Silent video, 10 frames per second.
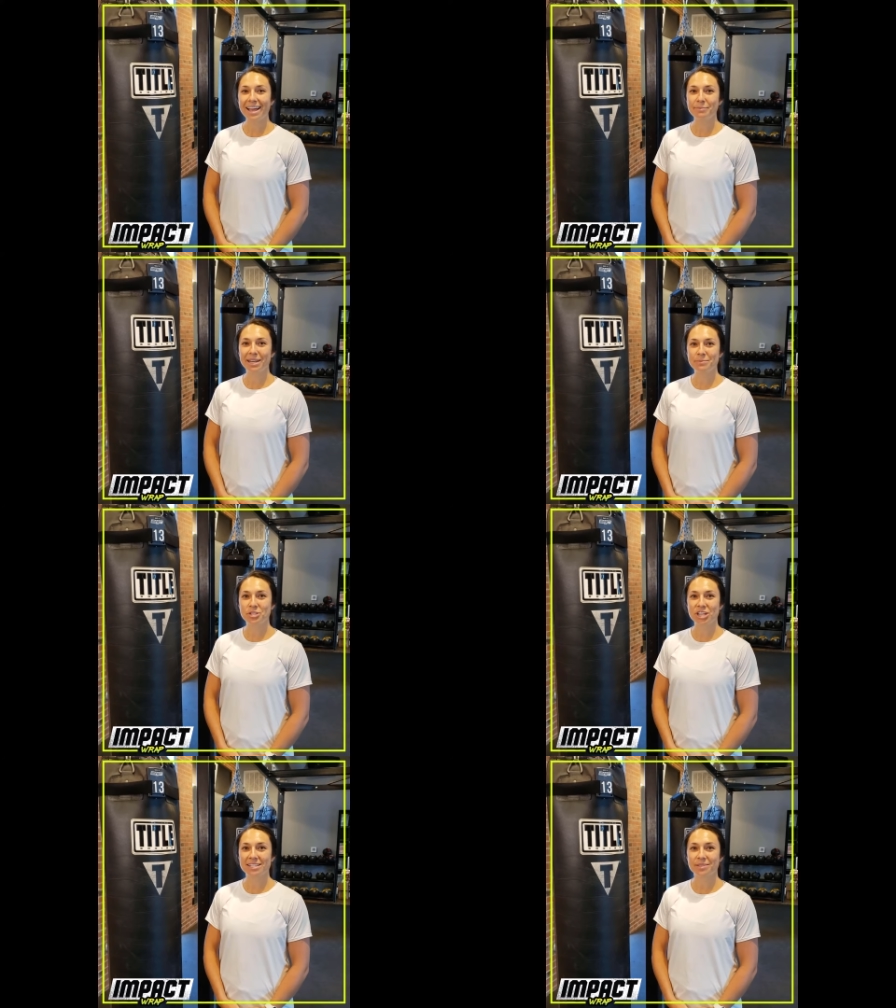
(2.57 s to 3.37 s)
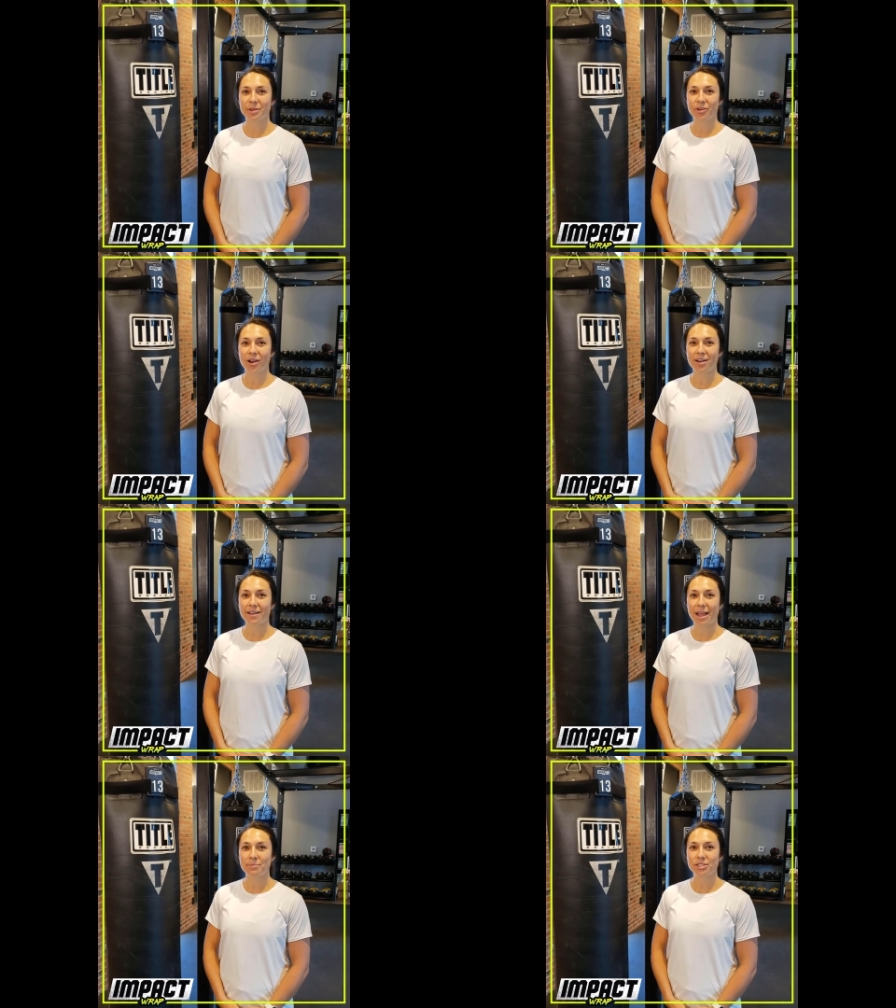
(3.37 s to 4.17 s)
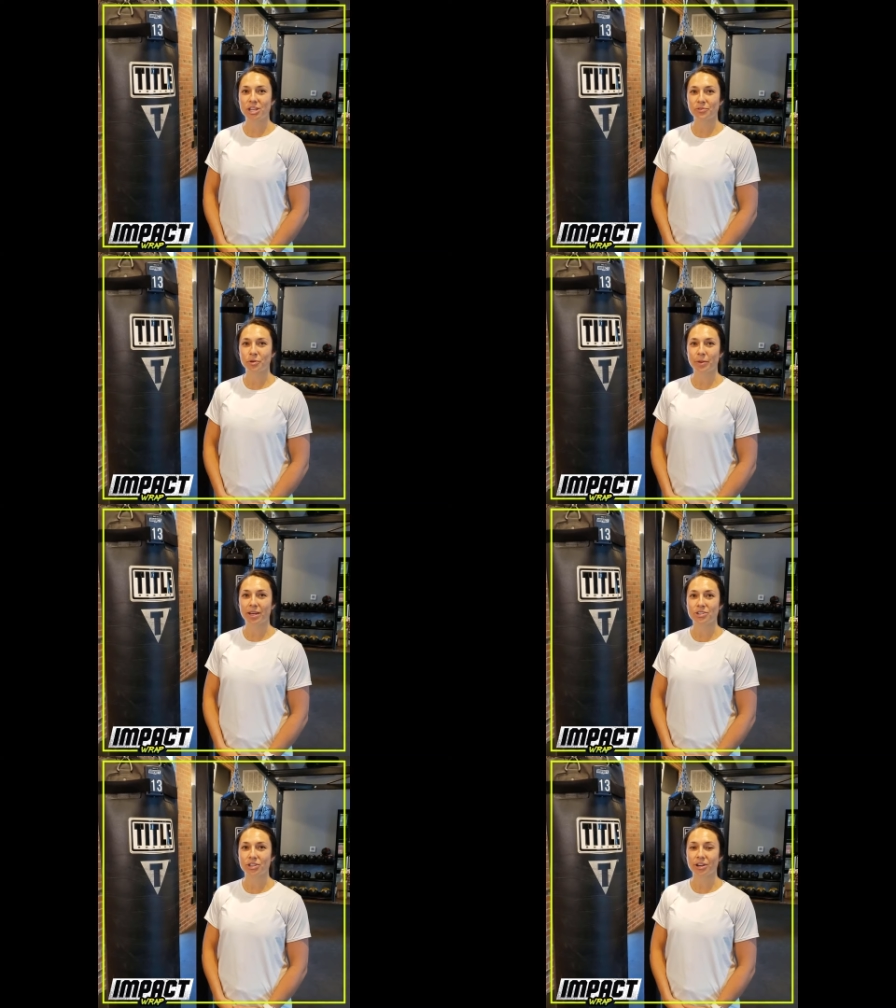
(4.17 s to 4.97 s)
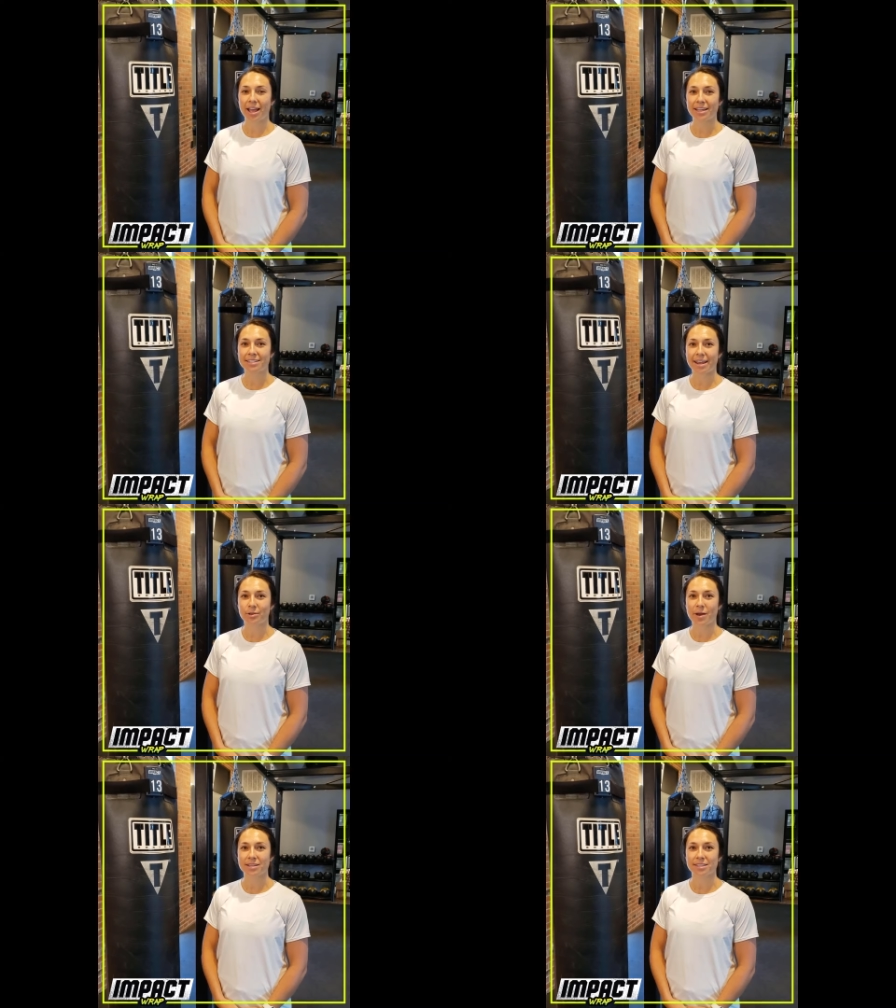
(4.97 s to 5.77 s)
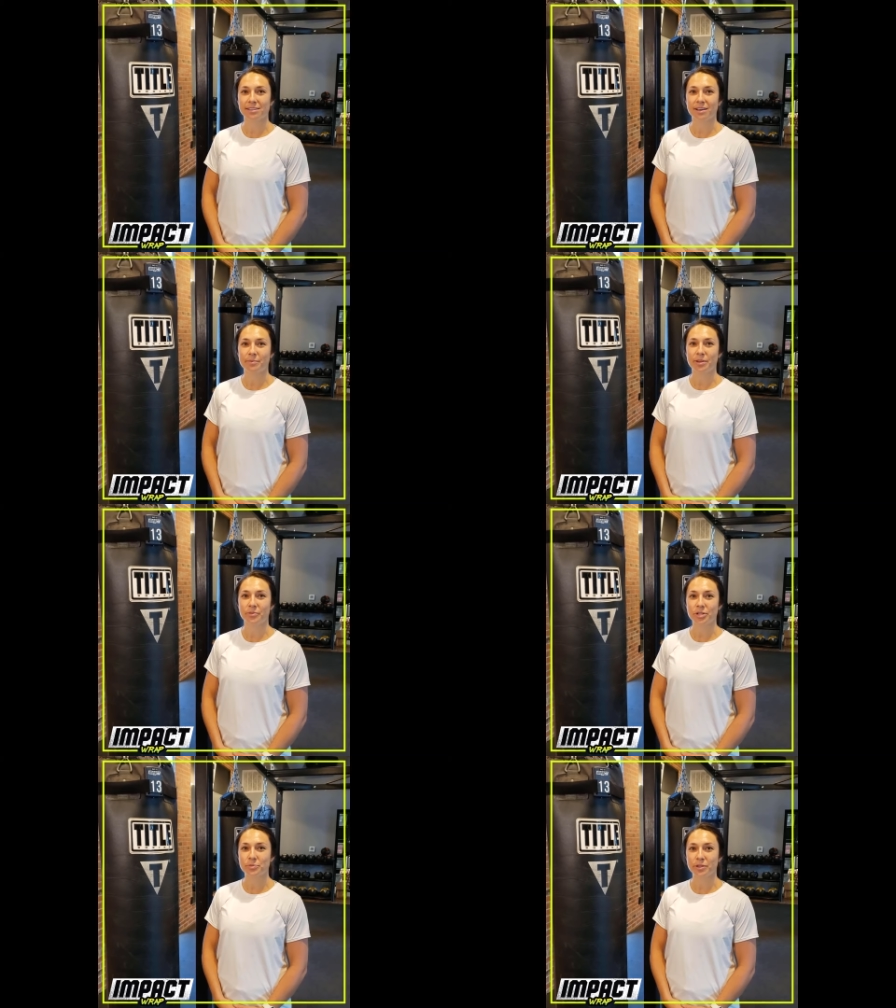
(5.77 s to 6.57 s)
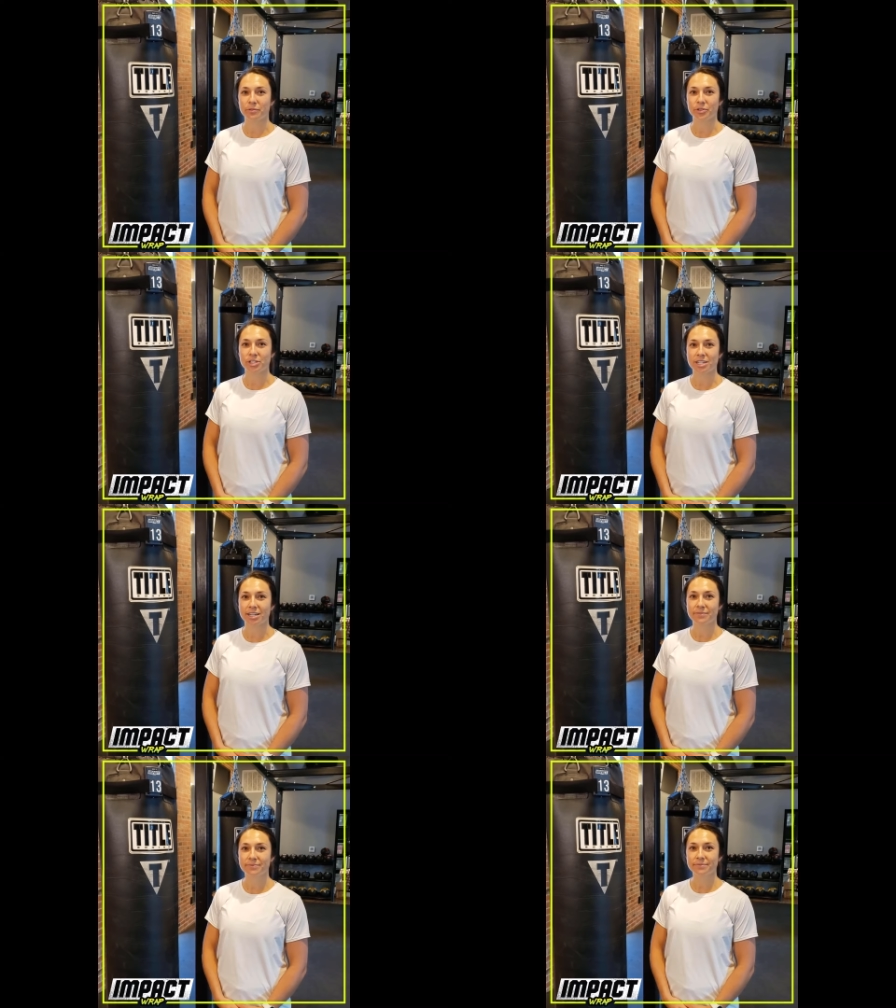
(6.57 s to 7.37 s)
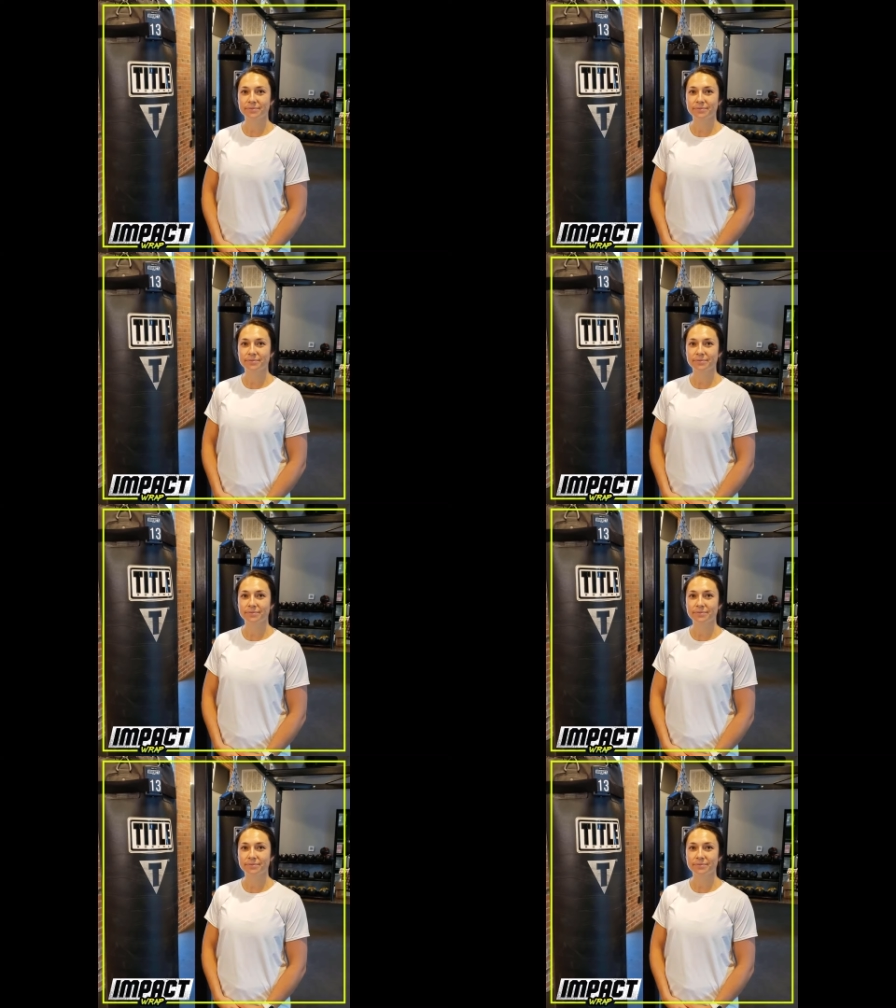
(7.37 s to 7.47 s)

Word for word: Hi, my name is Jessie McGraw. I'm the general manager at TITLE Boxing Club in Richmond, Virginia.